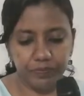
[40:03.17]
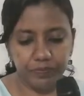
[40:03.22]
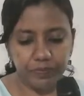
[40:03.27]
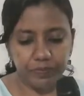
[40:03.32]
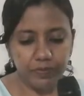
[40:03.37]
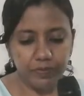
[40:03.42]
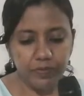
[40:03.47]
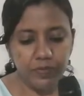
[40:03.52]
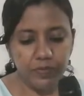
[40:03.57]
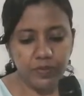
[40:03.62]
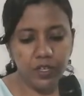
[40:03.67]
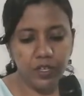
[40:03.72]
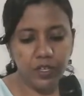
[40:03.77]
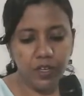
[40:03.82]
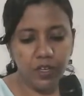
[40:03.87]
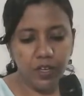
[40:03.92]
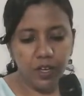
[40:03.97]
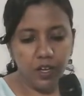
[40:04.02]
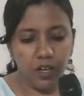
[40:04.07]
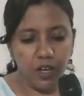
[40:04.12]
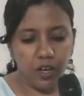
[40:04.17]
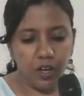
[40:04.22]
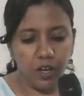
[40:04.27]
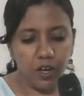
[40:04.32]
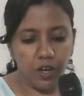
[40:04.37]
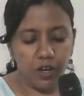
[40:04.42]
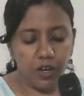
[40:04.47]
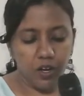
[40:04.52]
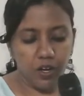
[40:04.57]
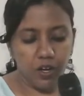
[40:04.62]

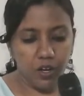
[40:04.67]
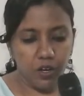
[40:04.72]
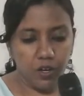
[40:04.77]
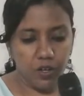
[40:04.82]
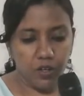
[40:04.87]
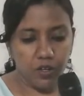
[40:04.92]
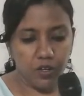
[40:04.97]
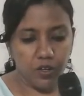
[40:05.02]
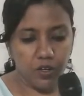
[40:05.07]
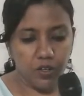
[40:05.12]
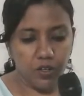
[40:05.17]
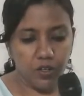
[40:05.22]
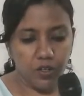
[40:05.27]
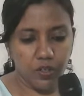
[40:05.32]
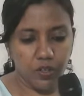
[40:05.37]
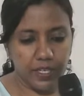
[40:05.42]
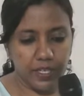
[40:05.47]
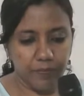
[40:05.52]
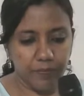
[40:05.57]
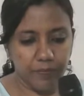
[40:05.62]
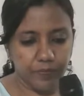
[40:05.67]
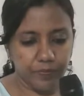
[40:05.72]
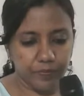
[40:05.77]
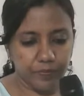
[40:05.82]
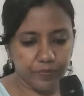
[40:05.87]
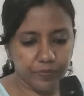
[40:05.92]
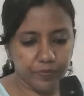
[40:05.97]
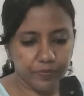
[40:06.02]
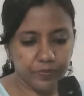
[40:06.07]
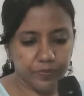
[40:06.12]

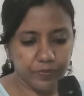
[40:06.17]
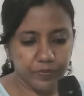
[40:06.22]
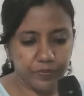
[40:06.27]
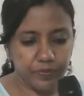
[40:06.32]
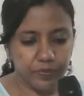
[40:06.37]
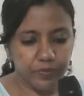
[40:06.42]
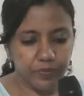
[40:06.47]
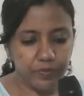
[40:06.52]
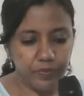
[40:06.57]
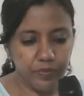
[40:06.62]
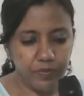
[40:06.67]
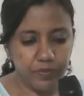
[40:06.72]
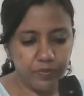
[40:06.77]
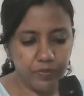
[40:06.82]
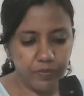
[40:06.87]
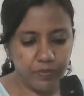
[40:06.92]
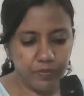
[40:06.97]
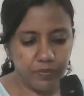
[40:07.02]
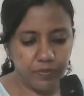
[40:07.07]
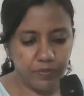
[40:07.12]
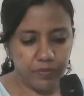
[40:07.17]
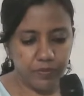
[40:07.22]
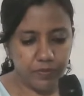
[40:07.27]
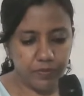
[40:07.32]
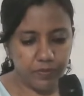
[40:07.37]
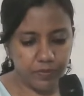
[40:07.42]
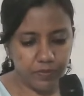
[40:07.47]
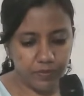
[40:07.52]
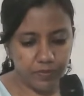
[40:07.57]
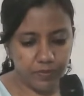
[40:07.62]

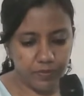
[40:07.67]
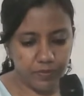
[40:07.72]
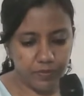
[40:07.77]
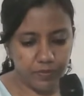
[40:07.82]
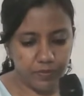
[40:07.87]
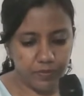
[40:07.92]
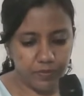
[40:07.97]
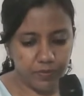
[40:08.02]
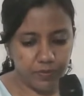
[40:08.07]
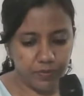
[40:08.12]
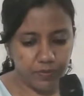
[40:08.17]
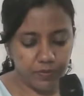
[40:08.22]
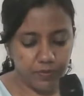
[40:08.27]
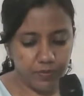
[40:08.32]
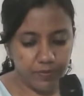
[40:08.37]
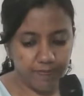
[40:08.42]
Nothing is said.